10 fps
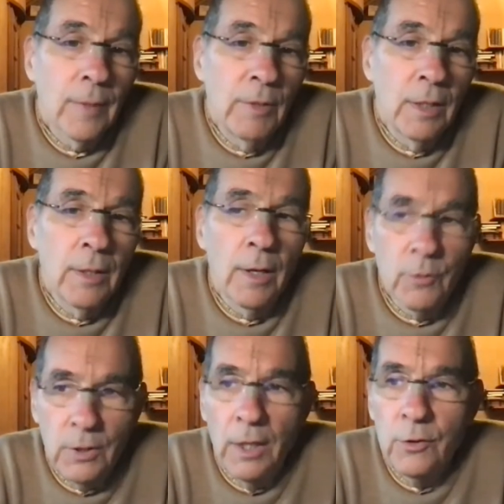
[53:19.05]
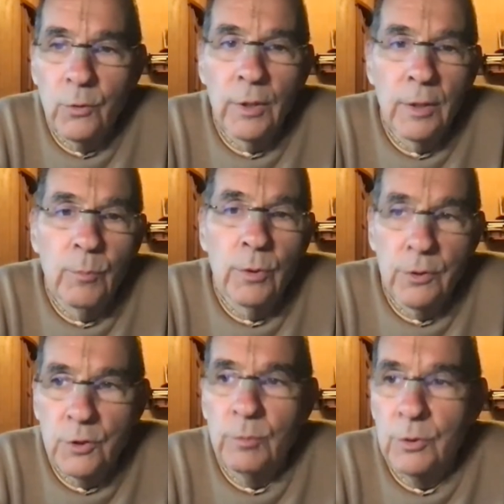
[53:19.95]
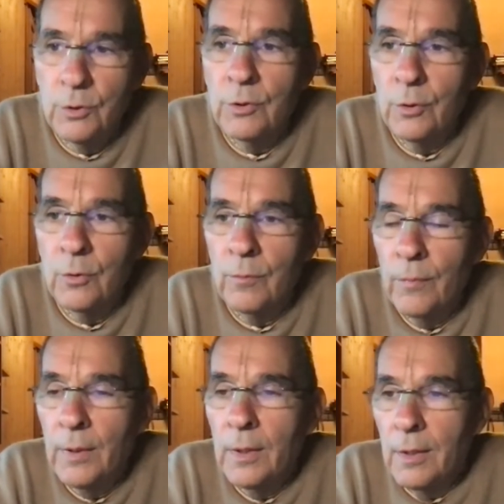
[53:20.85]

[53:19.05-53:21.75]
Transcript: I mean, there was a lot of joy in the book distribution, too,